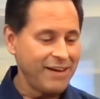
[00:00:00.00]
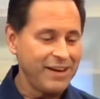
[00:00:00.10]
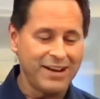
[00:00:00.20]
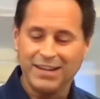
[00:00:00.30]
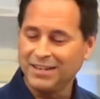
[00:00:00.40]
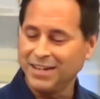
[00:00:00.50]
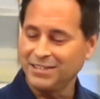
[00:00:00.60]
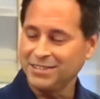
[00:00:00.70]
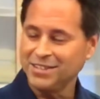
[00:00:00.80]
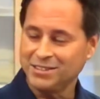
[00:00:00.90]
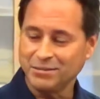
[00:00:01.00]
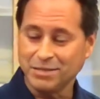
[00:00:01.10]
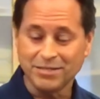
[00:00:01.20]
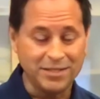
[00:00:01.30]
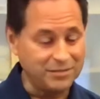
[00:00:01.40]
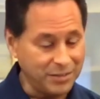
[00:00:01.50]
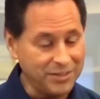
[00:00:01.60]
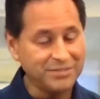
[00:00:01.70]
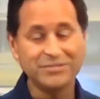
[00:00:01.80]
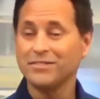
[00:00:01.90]
I just thought to myself,
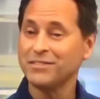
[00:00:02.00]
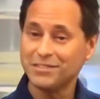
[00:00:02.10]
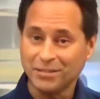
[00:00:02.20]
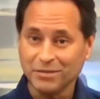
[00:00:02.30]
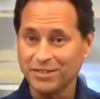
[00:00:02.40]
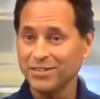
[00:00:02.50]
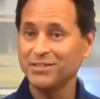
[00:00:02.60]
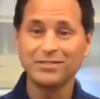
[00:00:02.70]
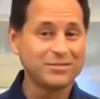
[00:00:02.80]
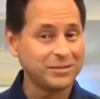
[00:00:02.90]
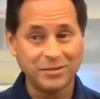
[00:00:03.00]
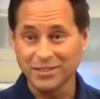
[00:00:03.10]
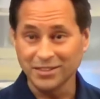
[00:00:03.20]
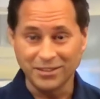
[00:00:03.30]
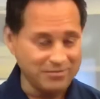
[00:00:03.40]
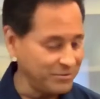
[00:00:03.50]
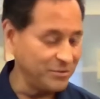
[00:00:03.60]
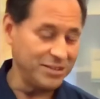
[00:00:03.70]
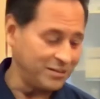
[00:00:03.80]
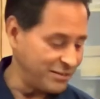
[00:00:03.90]
well, if this is how I'm going to go, this is how I'm going to go.
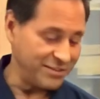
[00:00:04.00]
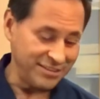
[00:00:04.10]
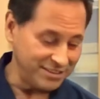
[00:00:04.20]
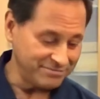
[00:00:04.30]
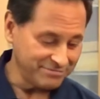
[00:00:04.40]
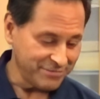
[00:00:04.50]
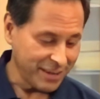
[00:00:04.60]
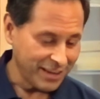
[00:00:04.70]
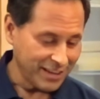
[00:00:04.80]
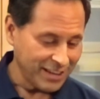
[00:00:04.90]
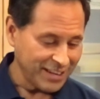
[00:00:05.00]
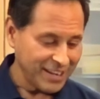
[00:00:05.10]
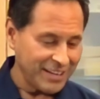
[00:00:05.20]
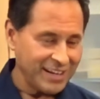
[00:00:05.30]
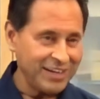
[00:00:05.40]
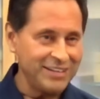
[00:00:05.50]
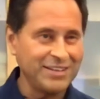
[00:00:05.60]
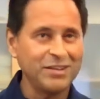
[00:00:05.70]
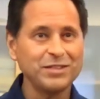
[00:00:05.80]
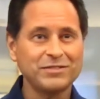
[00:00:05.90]
Whatever, you know. And
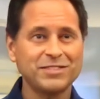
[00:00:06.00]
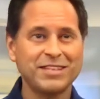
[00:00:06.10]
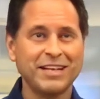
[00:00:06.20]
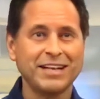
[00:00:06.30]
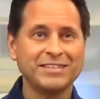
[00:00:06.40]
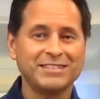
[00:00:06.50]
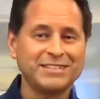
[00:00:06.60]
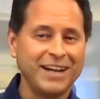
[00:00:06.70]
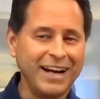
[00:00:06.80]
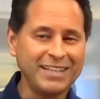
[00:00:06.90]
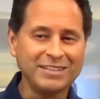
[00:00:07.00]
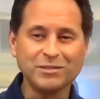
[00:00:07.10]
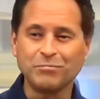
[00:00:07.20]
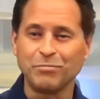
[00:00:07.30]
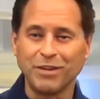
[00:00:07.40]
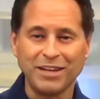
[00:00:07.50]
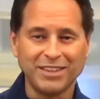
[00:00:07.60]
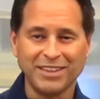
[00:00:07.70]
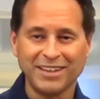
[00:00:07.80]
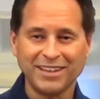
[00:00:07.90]
then all of a sudden I got this tiny little
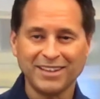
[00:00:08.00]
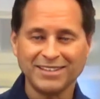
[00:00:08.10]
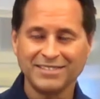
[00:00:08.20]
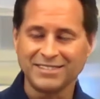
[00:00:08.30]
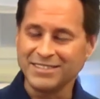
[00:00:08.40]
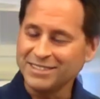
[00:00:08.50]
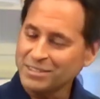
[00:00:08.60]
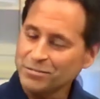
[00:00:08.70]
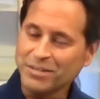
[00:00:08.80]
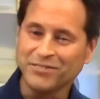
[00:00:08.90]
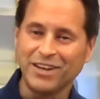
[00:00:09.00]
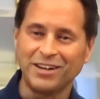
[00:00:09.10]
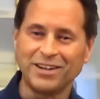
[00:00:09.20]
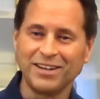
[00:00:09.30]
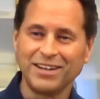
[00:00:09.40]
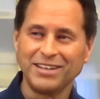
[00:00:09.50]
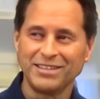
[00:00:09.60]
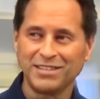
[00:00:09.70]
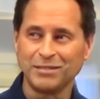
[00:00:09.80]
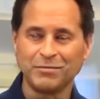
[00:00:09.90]
breath, just a little bit of air
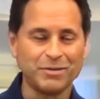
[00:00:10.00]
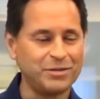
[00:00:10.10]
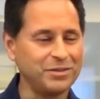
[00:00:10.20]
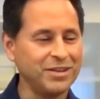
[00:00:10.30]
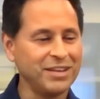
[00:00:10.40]
to come through.